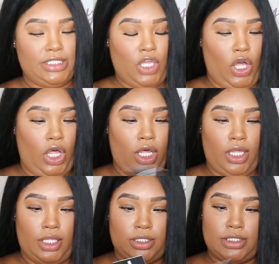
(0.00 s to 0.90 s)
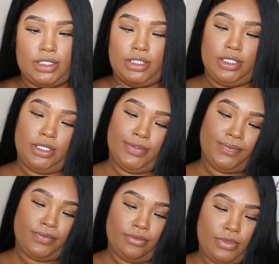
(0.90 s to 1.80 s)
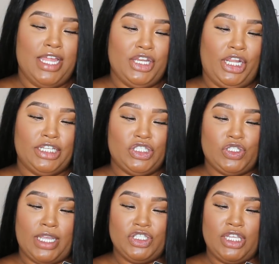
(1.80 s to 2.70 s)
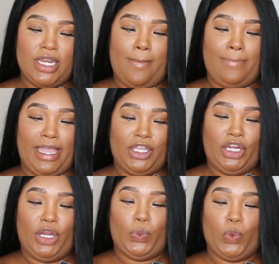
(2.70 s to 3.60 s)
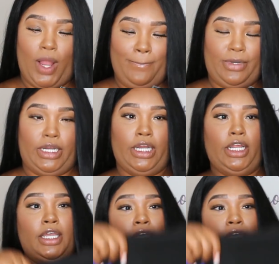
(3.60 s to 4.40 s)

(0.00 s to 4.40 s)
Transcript: is called Under Construction Biker Romper.